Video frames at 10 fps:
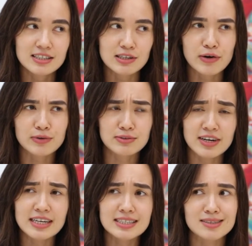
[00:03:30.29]
So I was
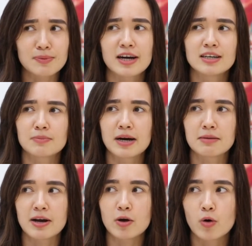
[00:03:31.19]
very inspired by
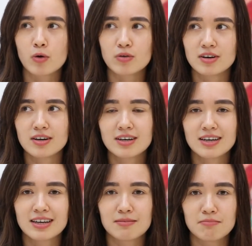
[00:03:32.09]
my own
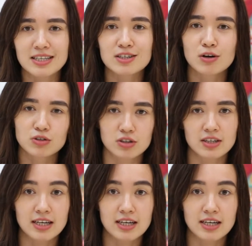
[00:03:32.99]
mixed cultured